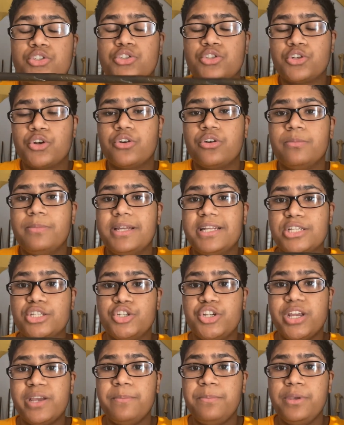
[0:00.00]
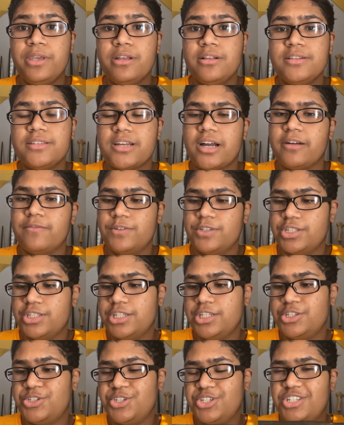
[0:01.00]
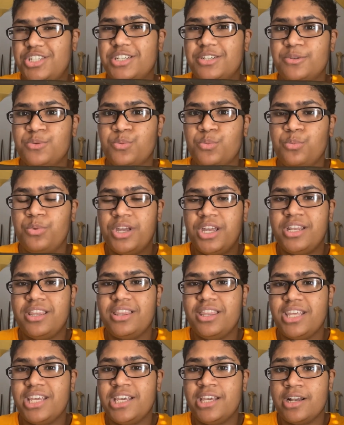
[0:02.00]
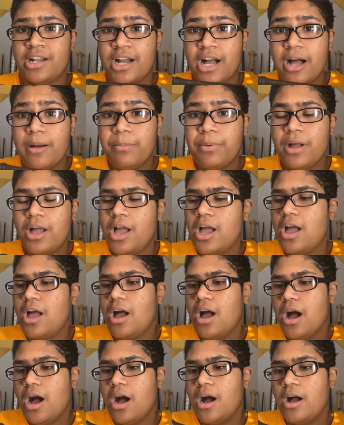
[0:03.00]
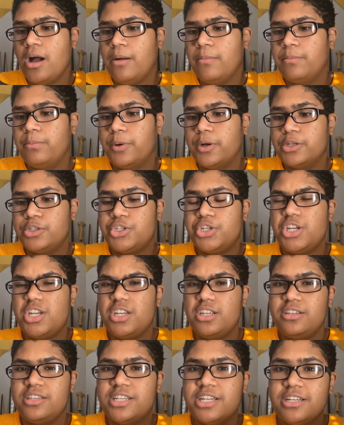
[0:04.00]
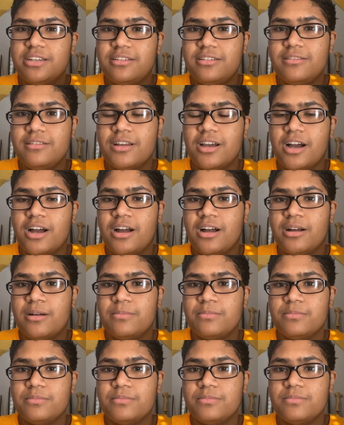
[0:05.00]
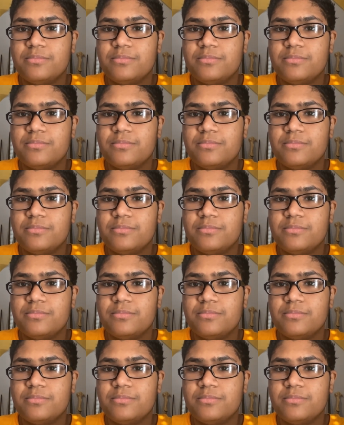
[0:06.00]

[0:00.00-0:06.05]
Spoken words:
Tournament champions. Obviously, she didn't win the cup, but she did. Wand